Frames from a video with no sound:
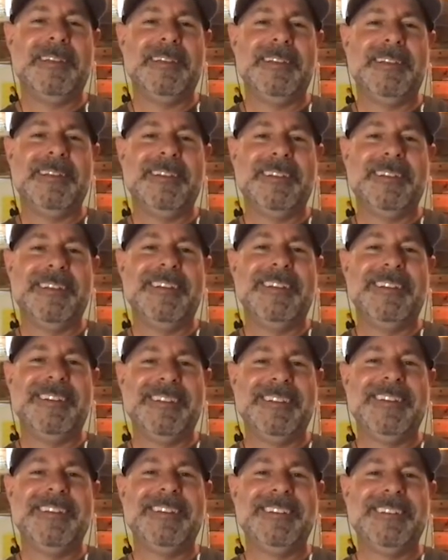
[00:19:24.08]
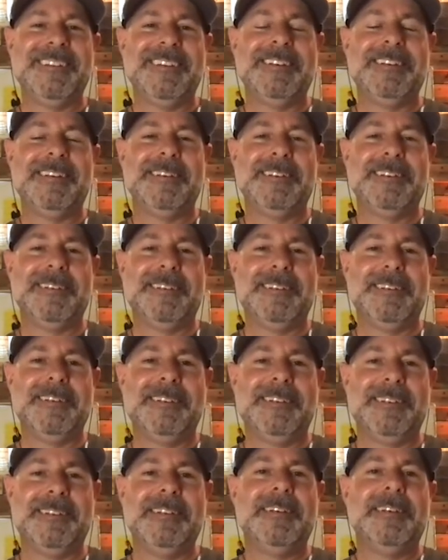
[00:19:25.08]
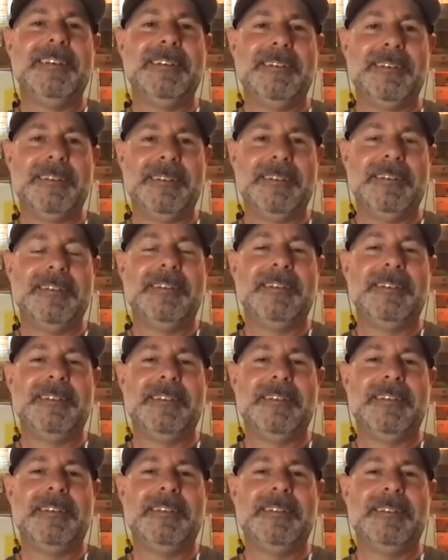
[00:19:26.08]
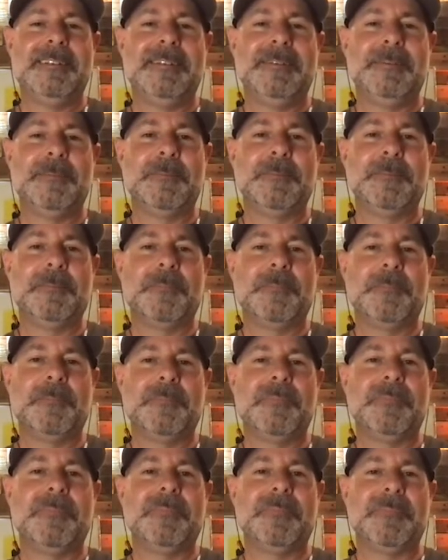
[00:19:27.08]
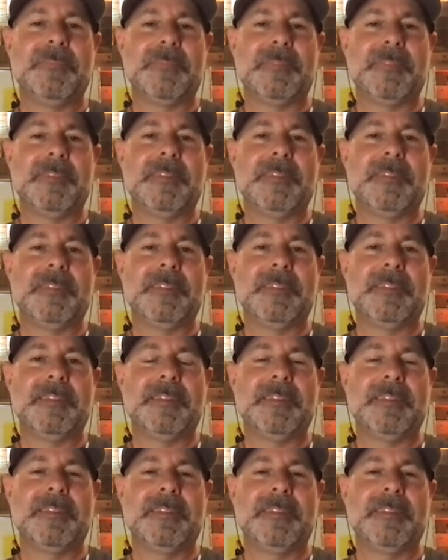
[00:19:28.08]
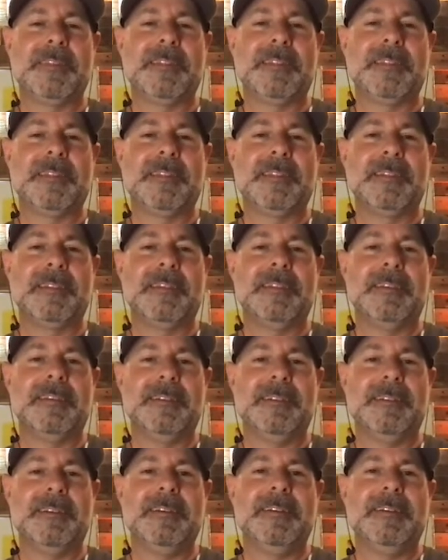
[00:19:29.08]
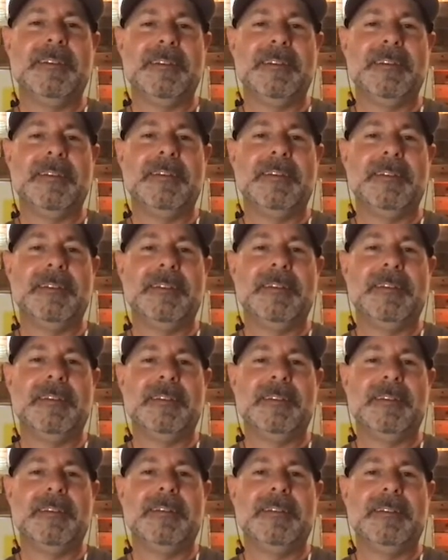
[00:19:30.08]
(silent)